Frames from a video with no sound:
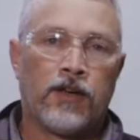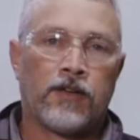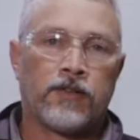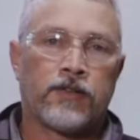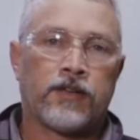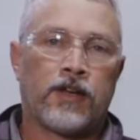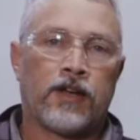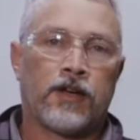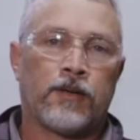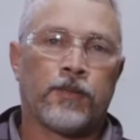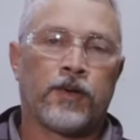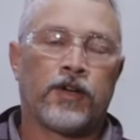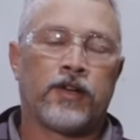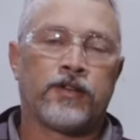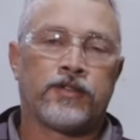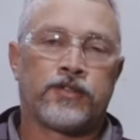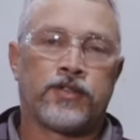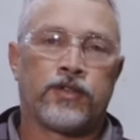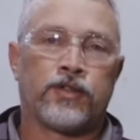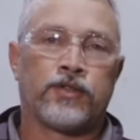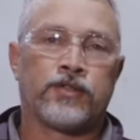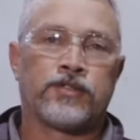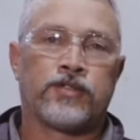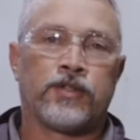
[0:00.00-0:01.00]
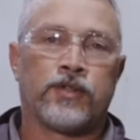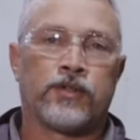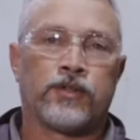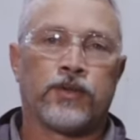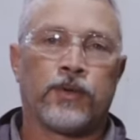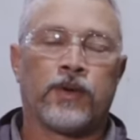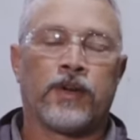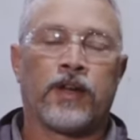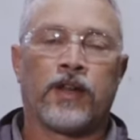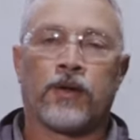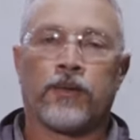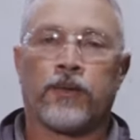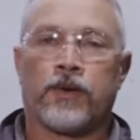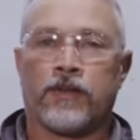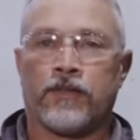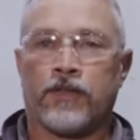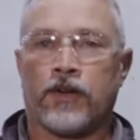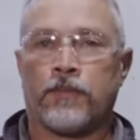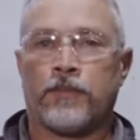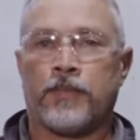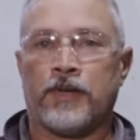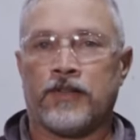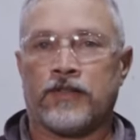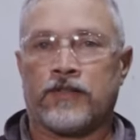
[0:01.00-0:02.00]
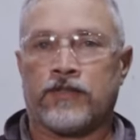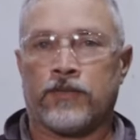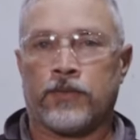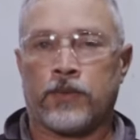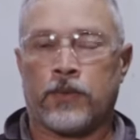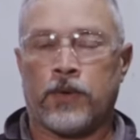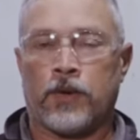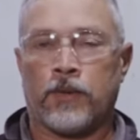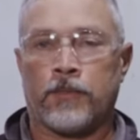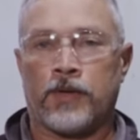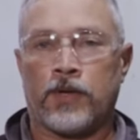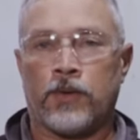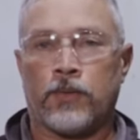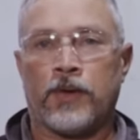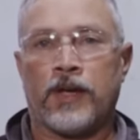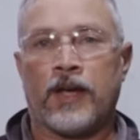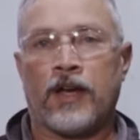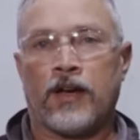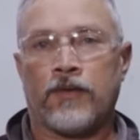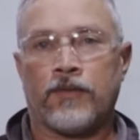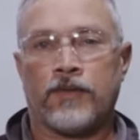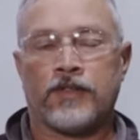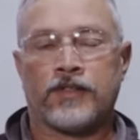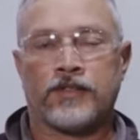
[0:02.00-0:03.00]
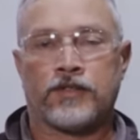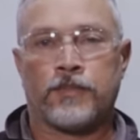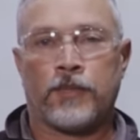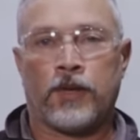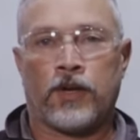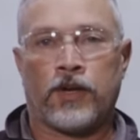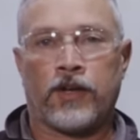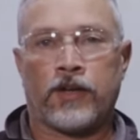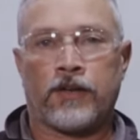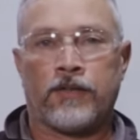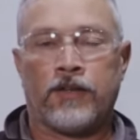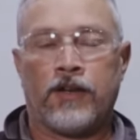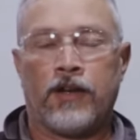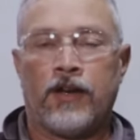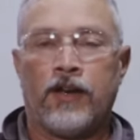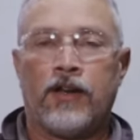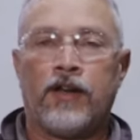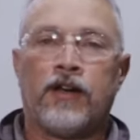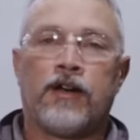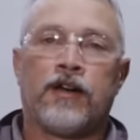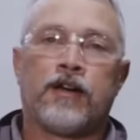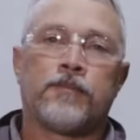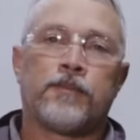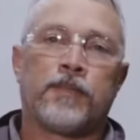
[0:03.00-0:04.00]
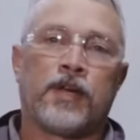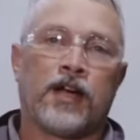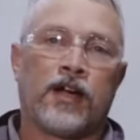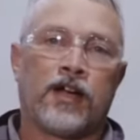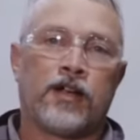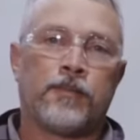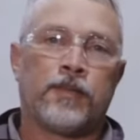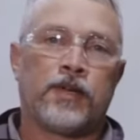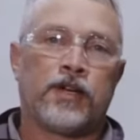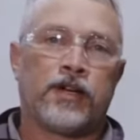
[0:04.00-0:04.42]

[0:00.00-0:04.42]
Today I'm going to introduce you to another one of our pieces of equipment we have in this building. Behind